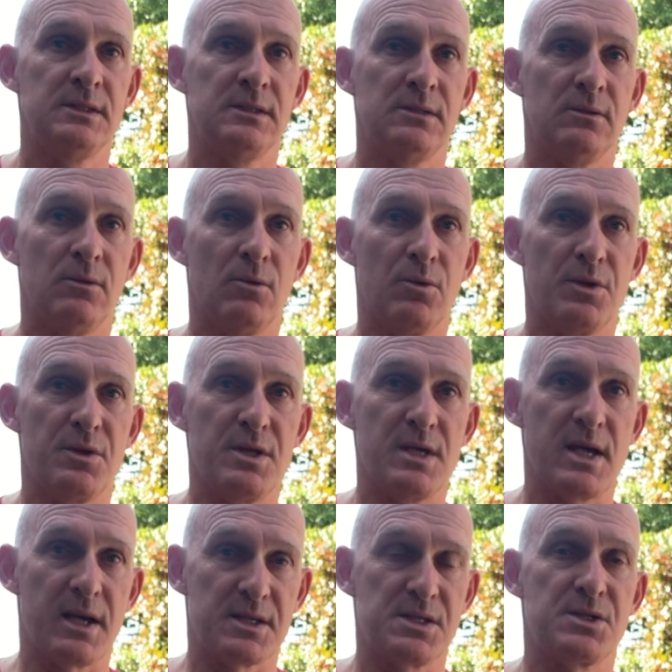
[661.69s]
order the
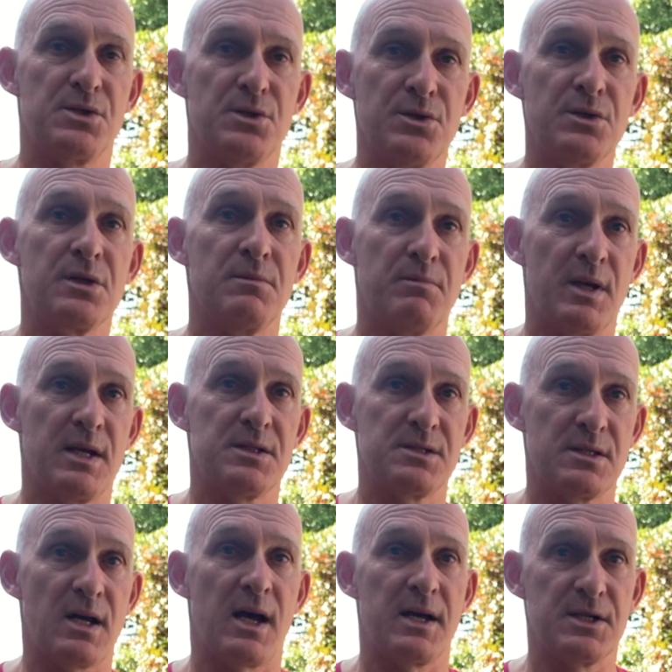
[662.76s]
X2 compared to the
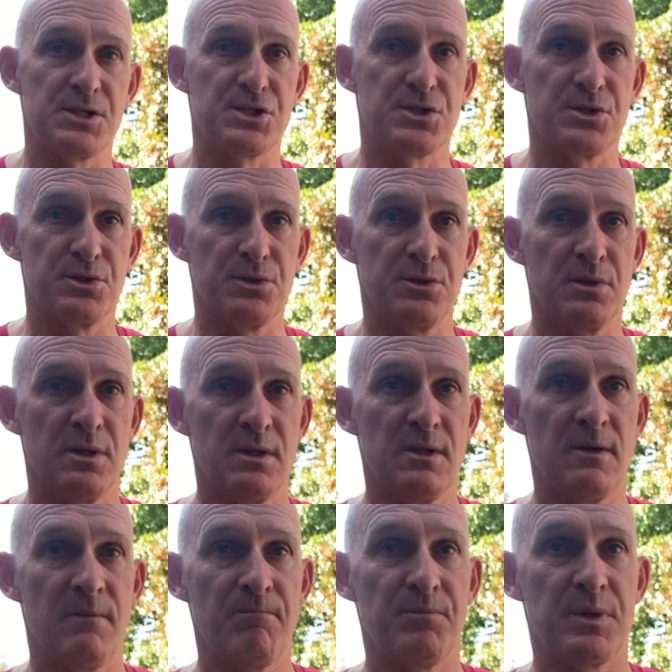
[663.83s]
H2.
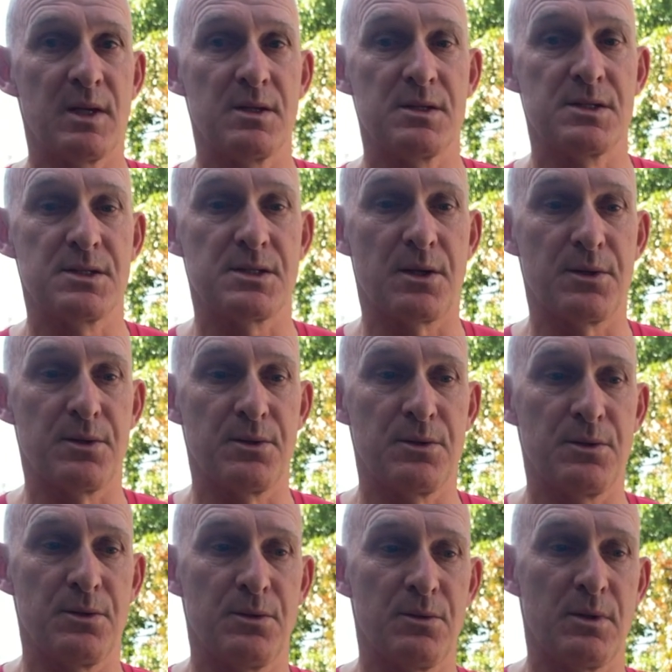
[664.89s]

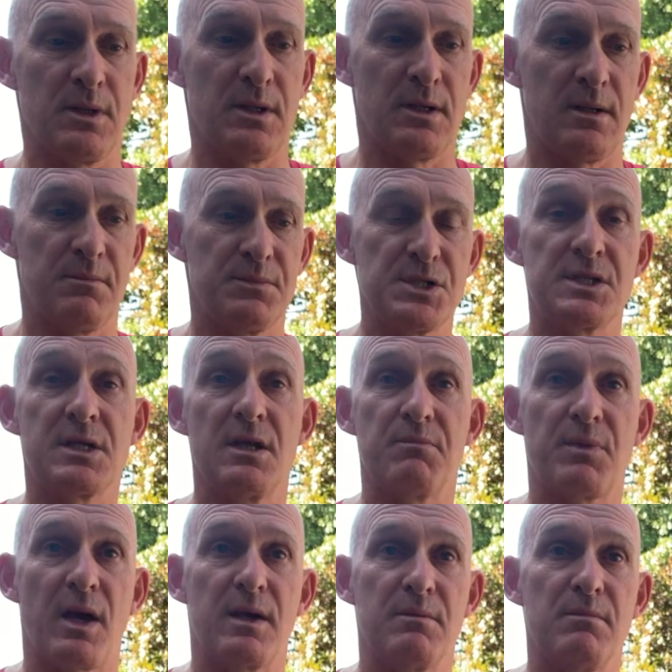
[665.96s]
So just keep
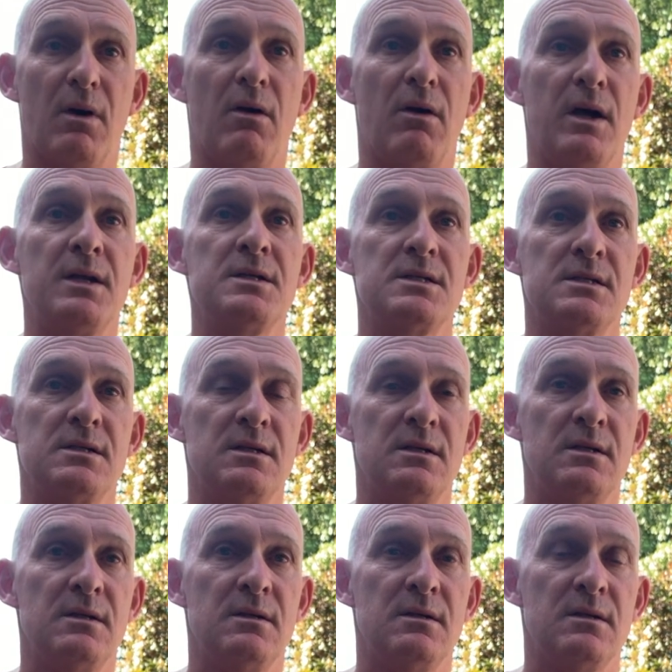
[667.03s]
that in mind,
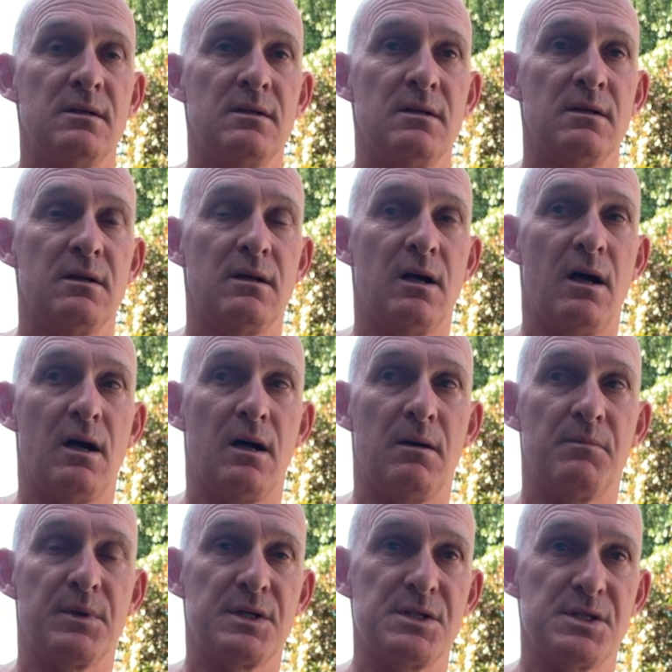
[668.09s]

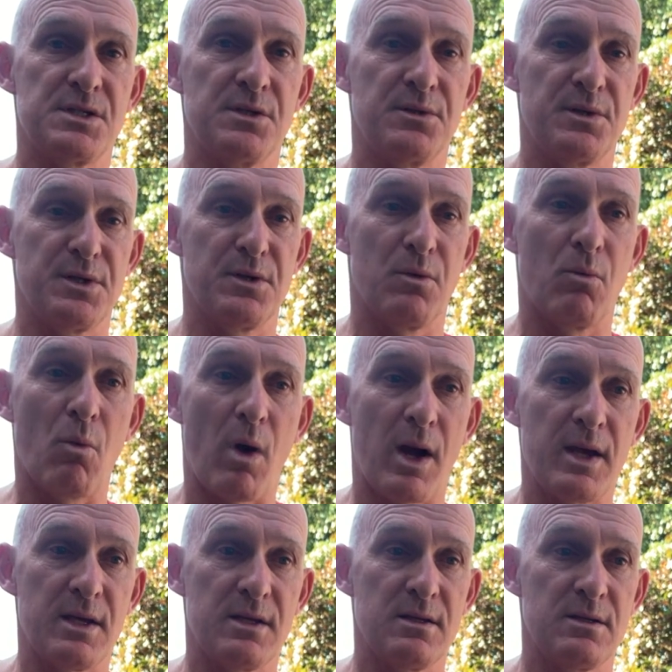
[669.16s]
considering your
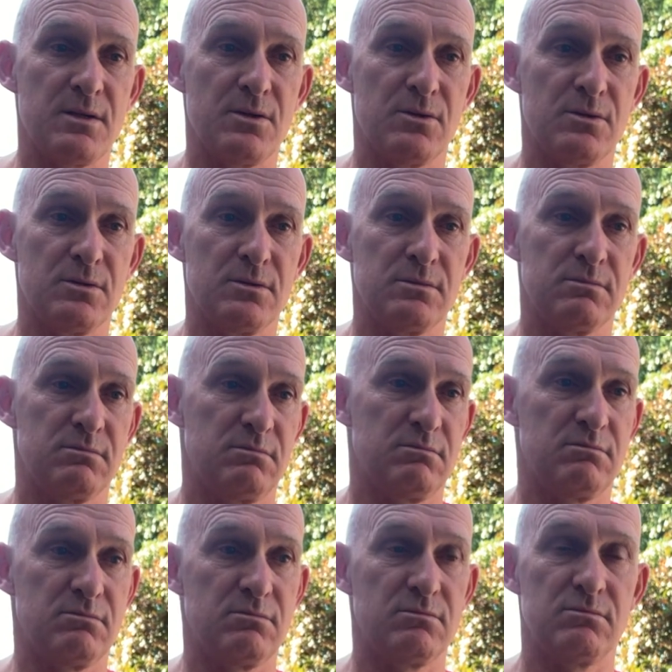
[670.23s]
weight, your
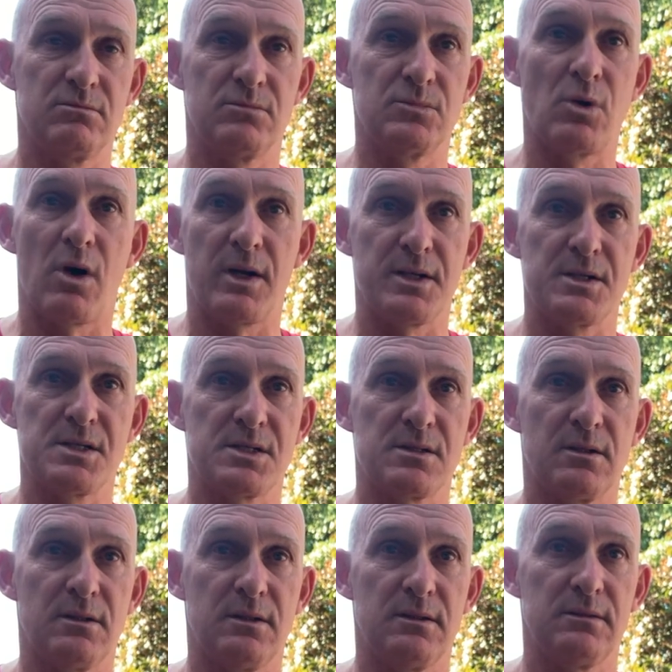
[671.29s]
riding
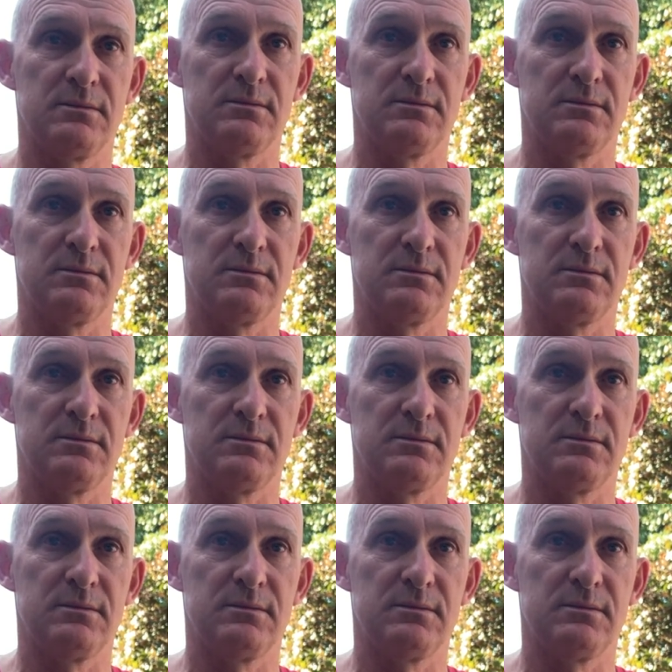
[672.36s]
style.